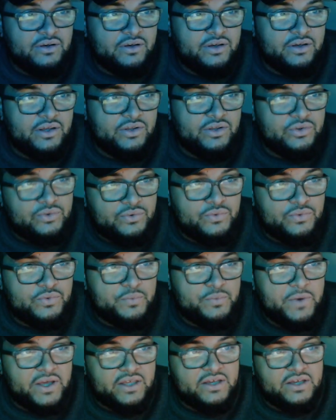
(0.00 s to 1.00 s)
and Youth Youth
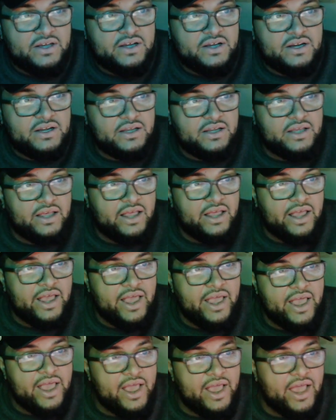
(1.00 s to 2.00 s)
by Young
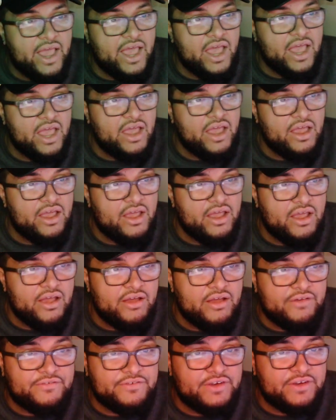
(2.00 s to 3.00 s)

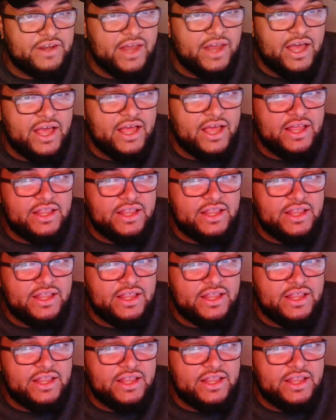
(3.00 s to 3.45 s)
have not.